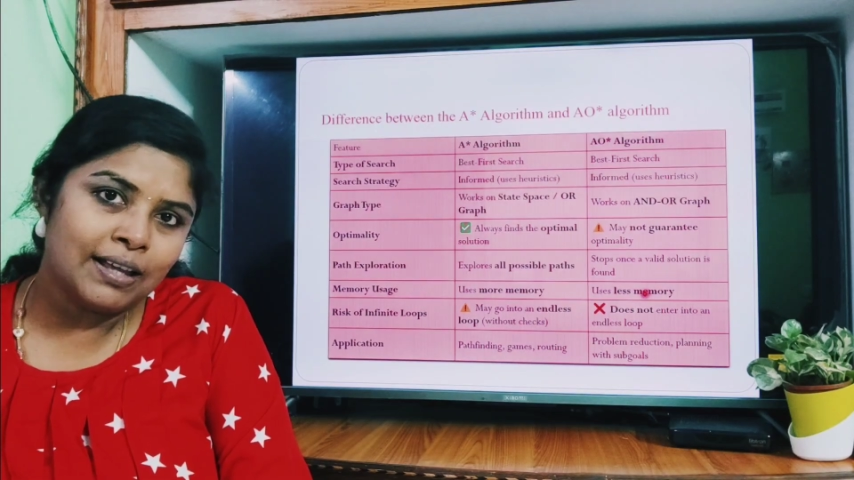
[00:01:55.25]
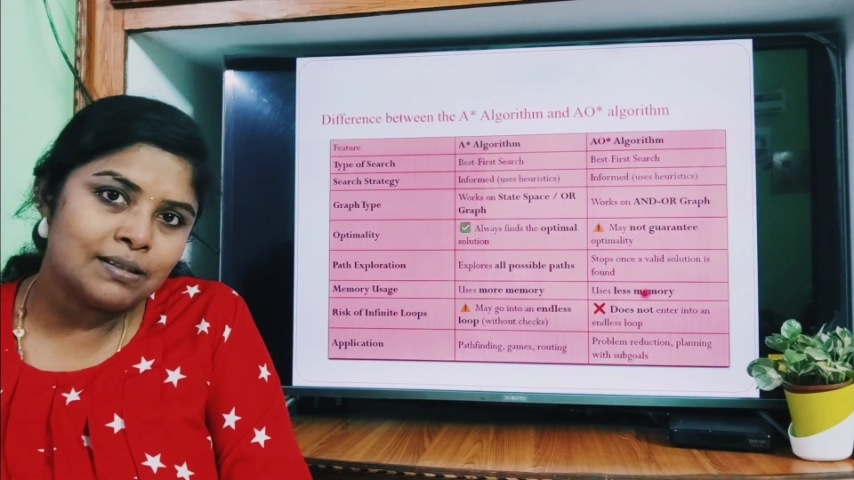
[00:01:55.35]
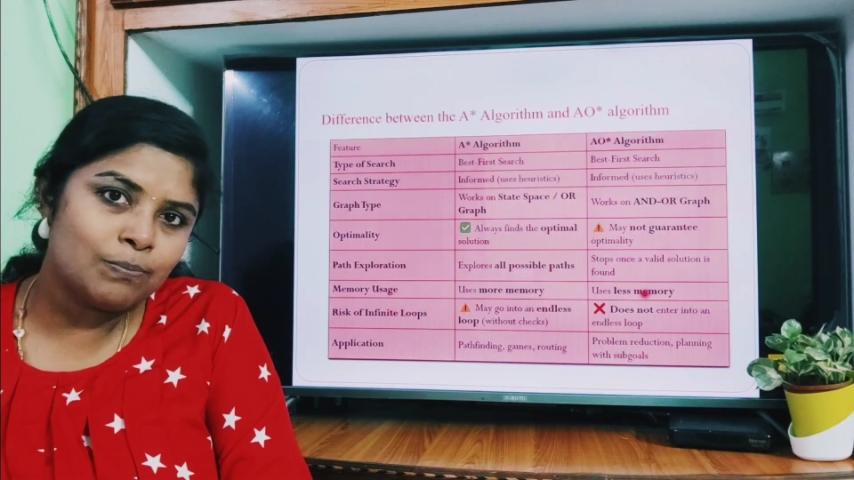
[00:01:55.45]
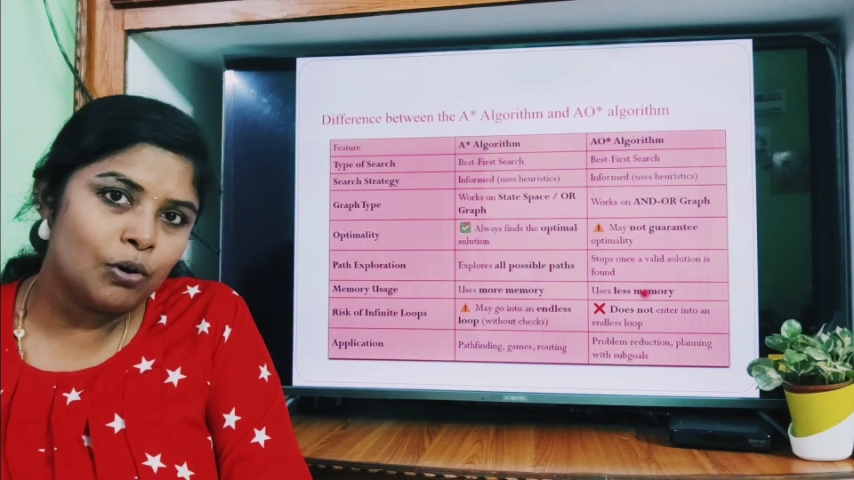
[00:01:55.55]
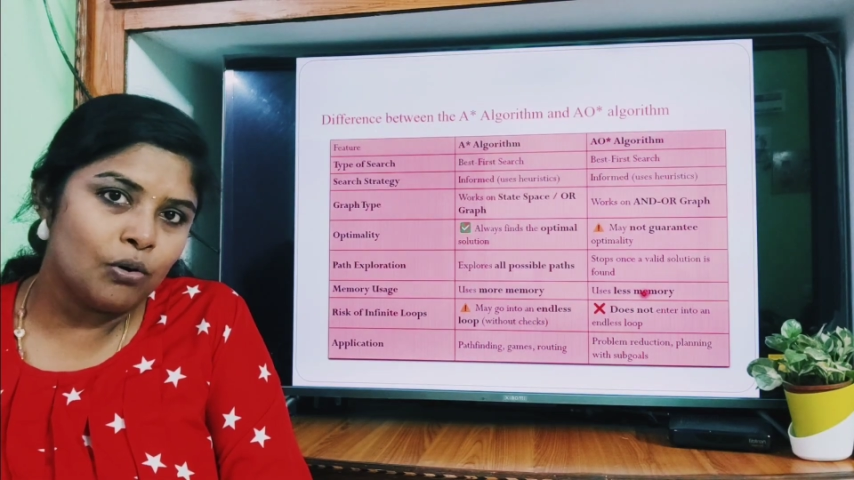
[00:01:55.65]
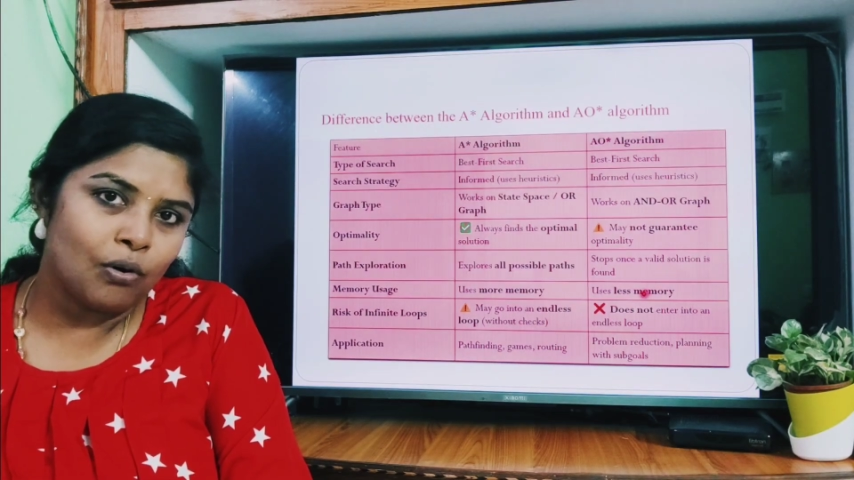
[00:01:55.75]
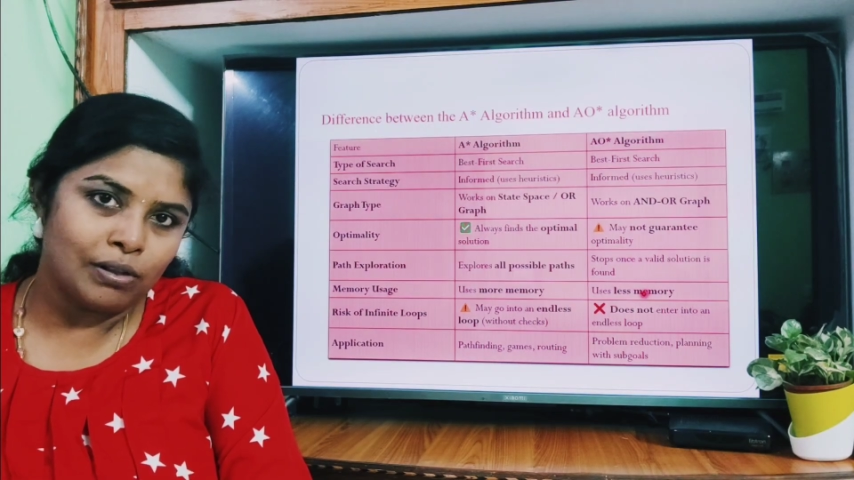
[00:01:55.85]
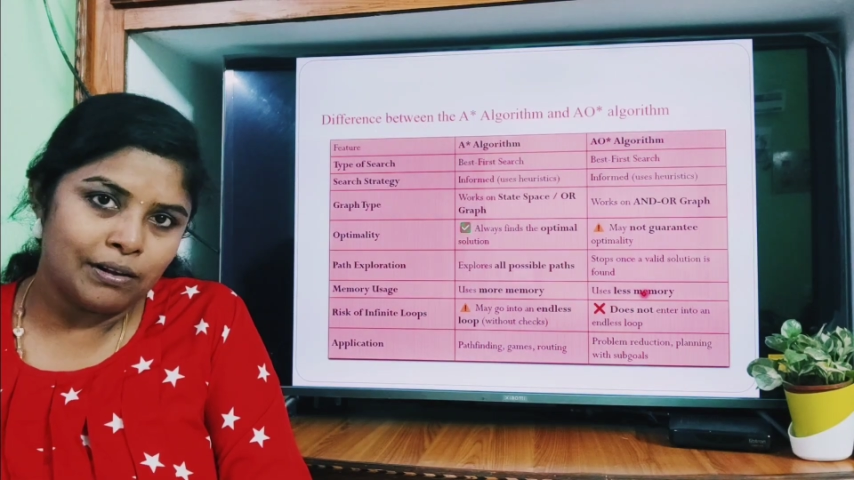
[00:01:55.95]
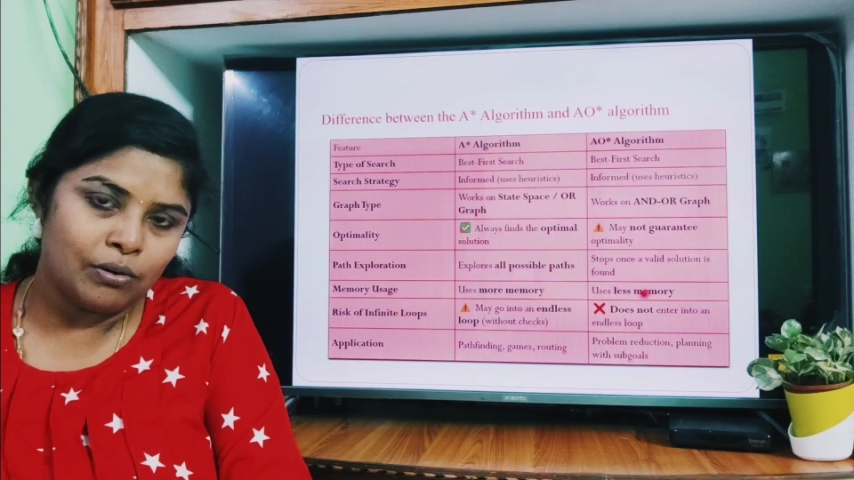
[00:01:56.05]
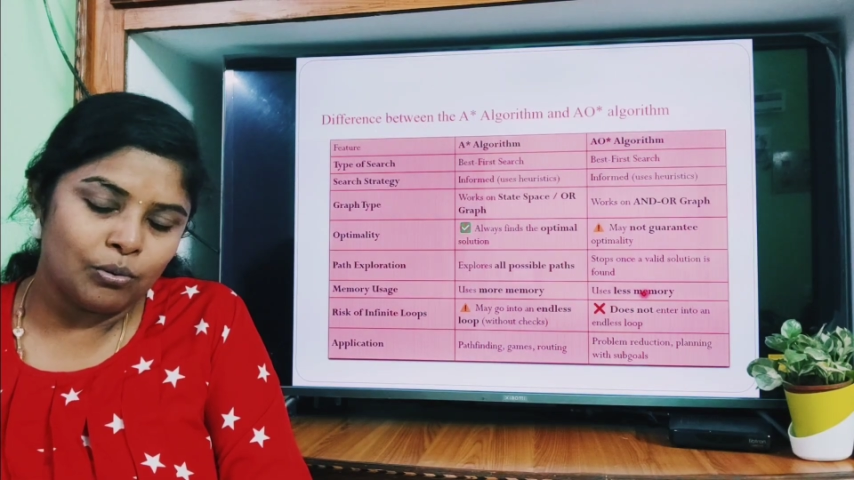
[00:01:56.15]
explore
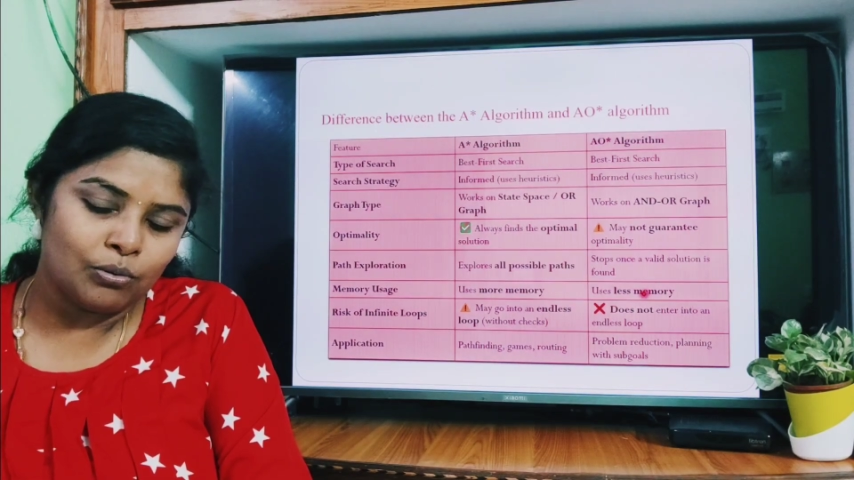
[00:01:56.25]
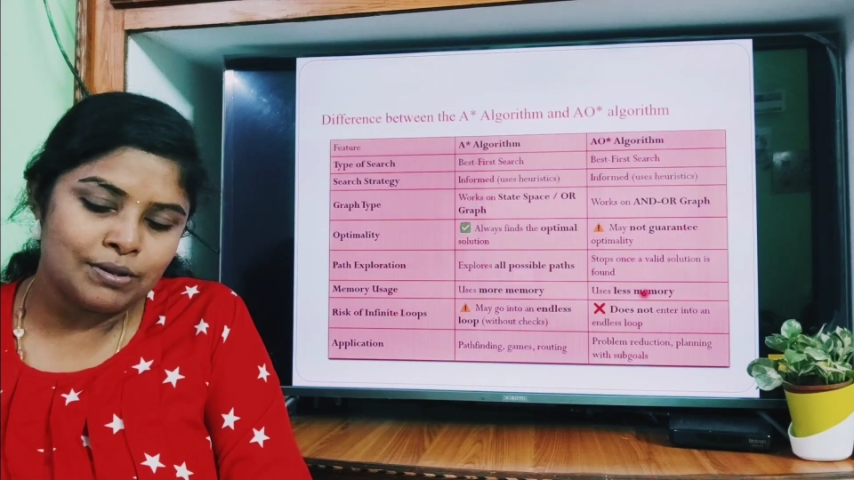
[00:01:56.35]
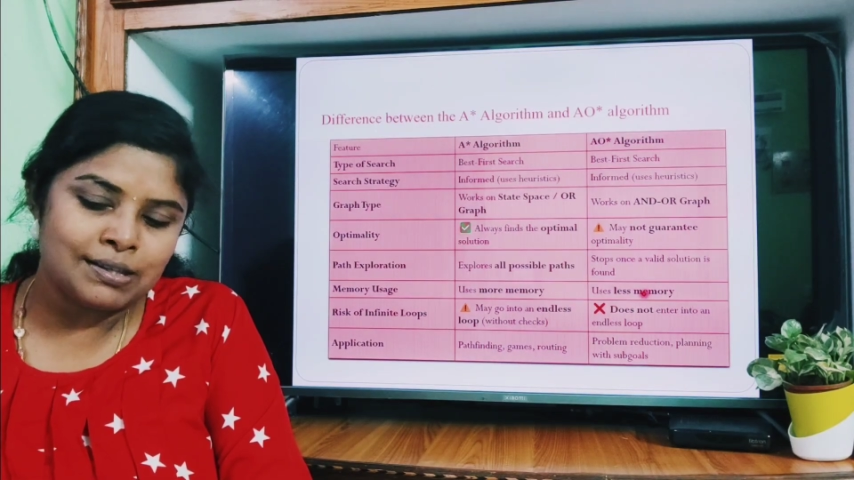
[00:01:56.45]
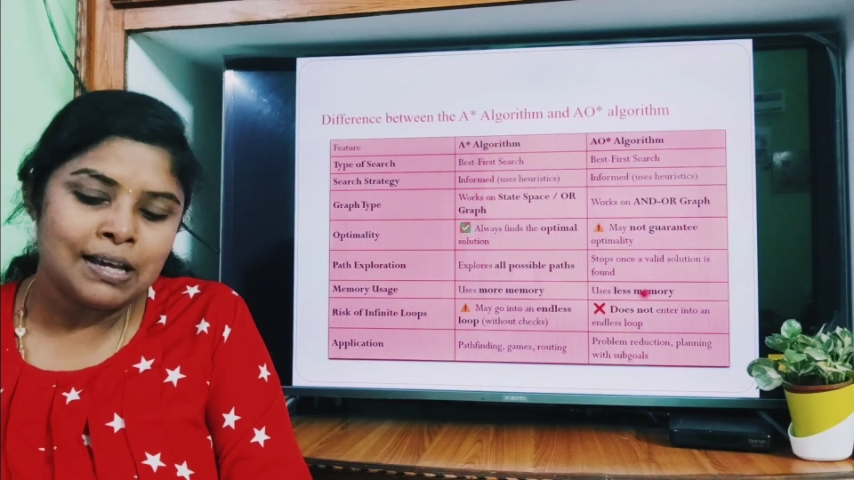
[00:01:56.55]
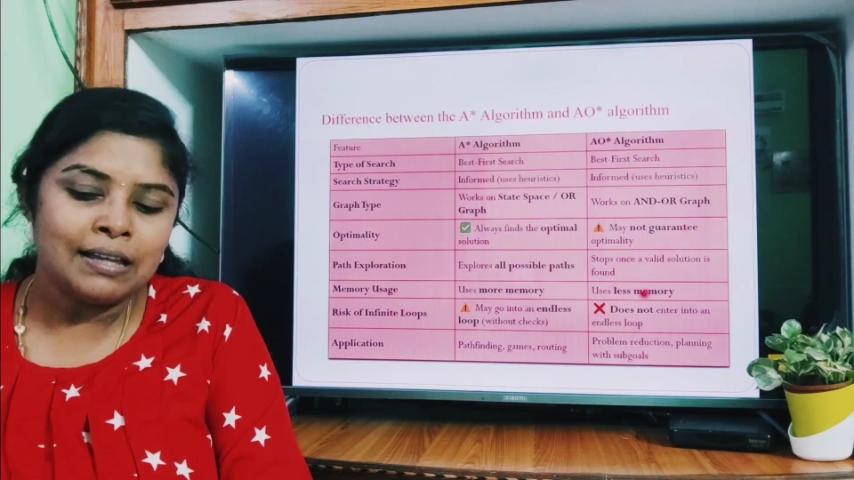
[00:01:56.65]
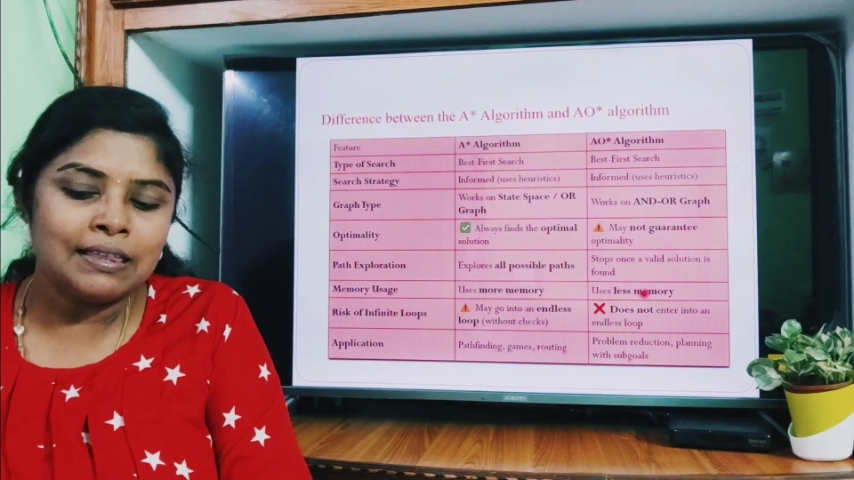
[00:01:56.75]
all the nodes,